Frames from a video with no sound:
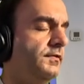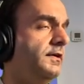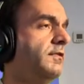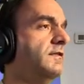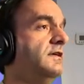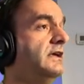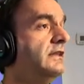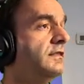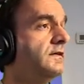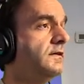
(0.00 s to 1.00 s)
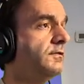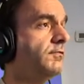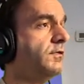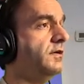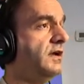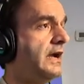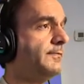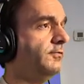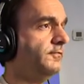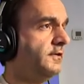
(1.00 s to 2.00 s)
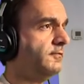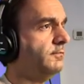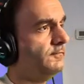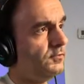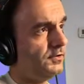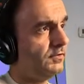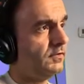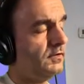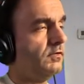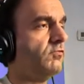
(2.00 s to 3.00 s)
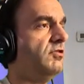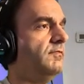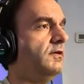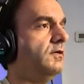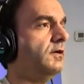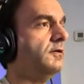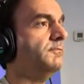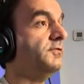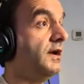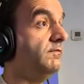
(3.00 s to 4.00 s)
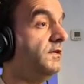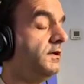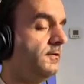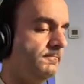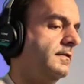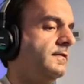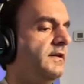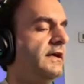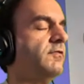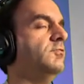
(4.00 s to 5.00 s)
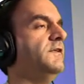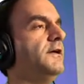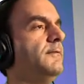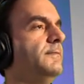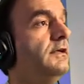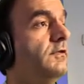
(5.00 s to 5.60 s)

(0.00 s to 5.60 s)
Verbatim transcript: released in theaters on April 5th before it's streaming on Prime Video. The next movie up